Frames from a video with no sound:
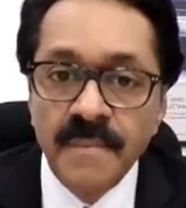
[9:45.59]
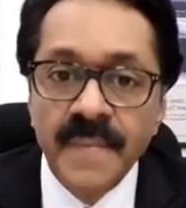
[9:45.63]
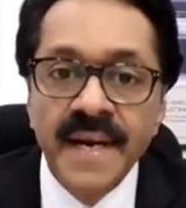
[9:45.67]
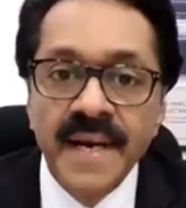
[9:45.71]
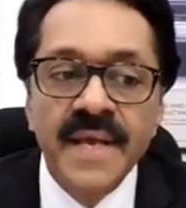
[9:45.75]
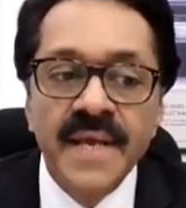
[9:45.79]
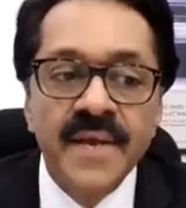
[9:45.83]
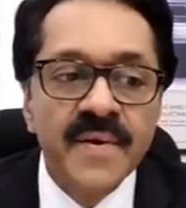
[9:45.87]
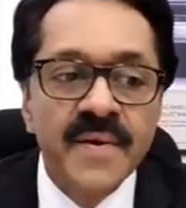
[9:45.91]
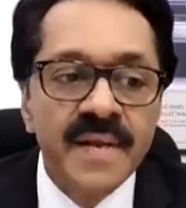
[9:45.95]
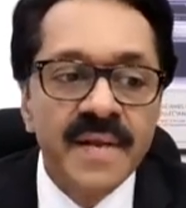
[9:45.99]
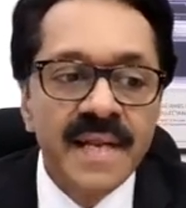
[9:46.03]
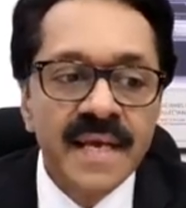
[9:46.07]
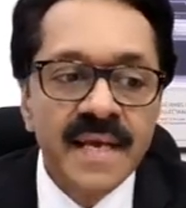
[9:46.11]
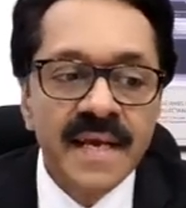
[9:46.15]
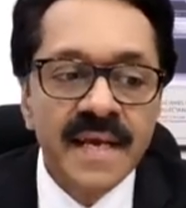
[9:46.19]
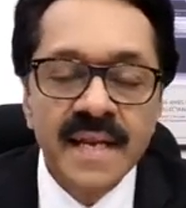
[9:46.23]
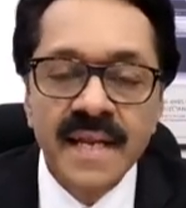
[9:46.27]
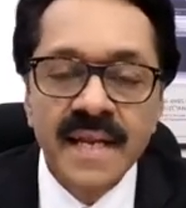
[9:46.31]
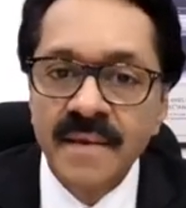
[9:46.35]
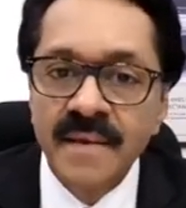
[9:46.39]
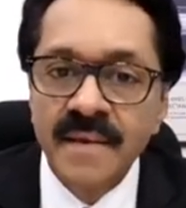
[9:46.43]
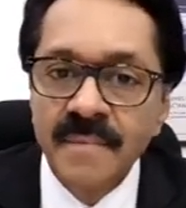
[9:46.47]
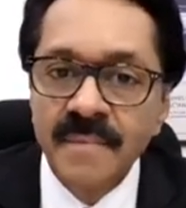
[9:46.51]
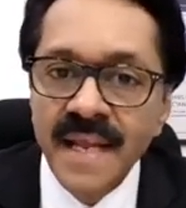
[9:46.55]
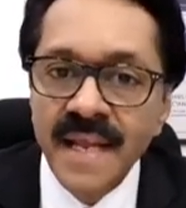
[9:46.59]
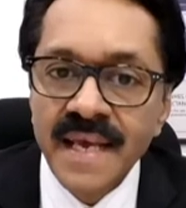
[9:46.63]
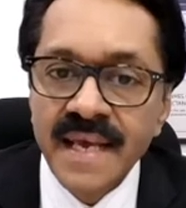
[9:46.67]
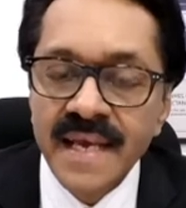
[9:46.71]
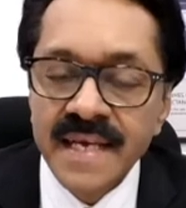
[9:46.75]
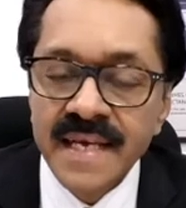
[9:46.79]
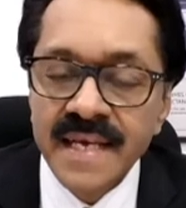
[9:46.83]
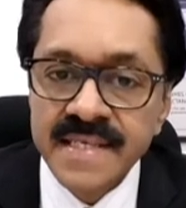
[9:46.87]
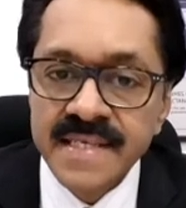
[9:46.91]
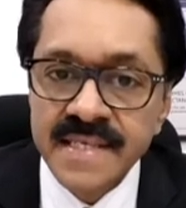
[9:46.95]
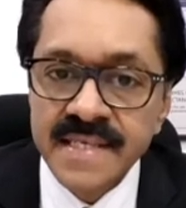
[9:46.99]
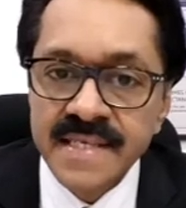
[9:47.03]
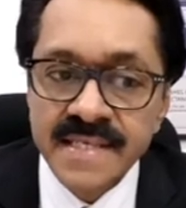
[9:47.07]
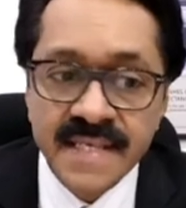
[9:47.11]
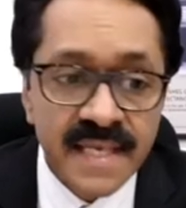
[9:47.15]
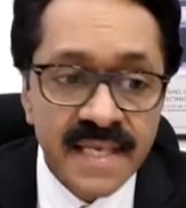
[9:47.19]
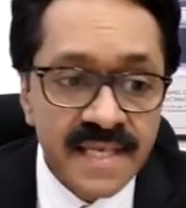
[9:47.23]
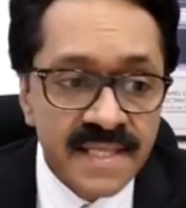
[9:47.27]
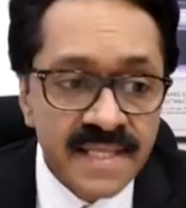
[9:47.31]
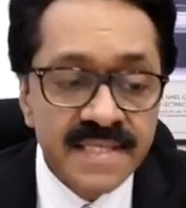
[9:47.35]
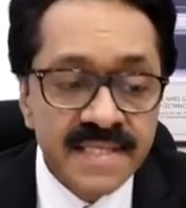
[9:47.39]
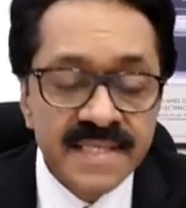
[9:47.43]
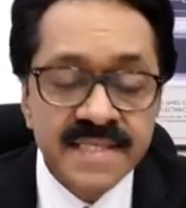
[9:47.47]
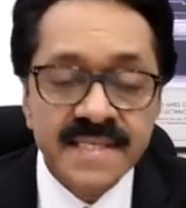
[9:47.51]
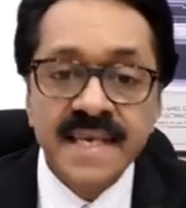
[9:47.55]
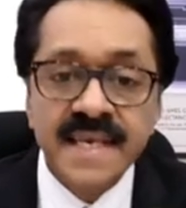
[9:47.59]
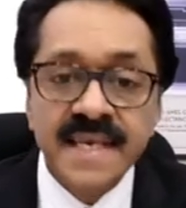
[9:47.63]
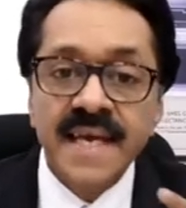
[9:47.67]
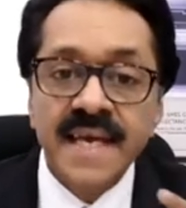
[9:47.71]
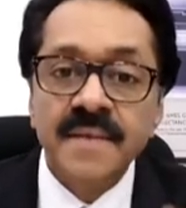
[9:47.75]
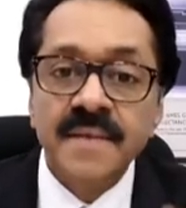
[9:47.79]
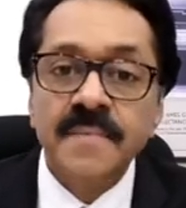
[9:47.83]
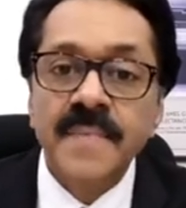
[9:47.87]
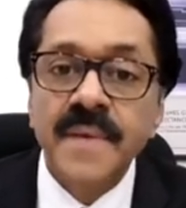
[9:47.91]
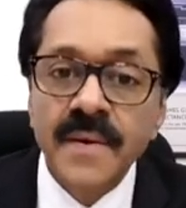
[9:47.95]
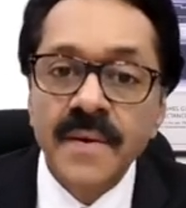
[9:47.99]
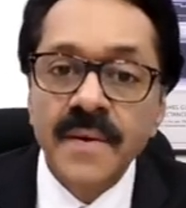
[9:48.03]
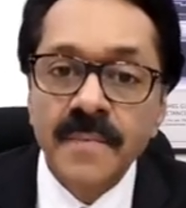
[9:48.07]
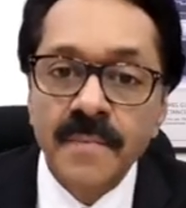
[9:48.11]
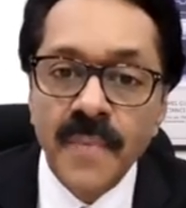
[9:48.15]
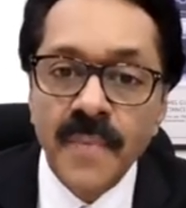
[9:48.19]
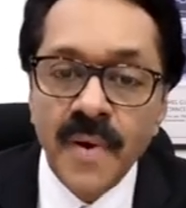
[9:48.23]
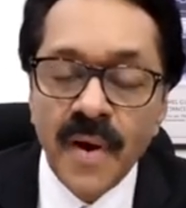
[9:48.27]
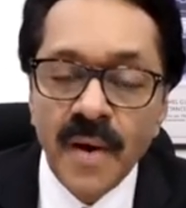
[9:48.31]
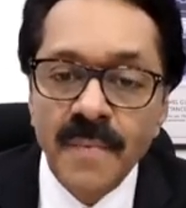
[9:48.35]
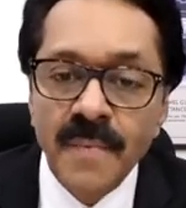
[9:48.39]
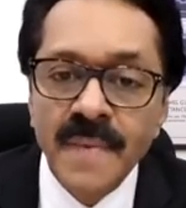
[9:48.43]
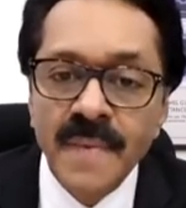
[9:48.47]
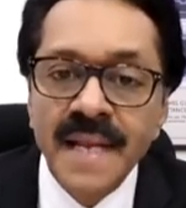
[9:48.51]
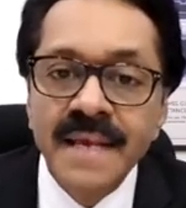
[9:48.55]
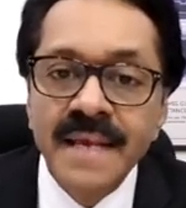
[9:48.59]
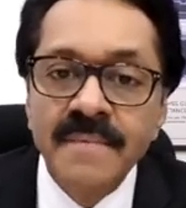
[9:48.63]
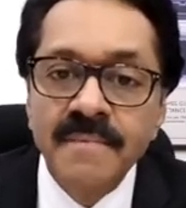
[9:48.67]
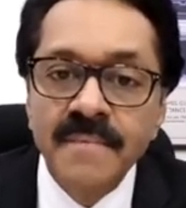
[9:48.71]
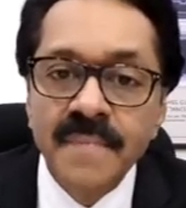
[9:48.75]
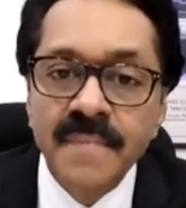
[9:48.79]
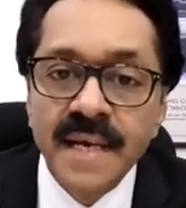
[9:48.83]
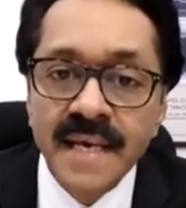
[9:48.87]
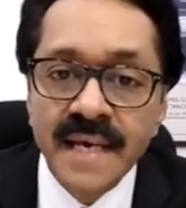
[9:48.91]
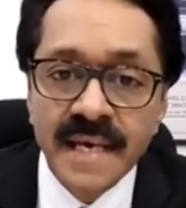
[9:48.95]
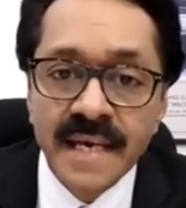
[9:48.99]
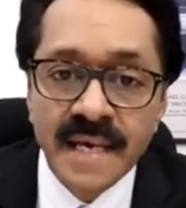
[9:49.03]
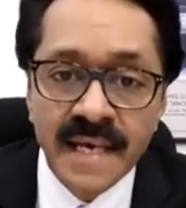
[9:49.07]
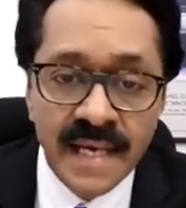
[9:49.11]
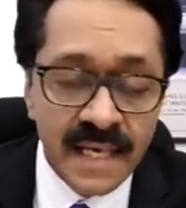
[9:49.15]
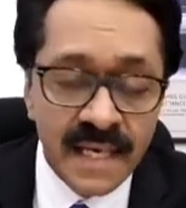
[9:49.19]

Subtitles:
Medical legal implications, and this can be properly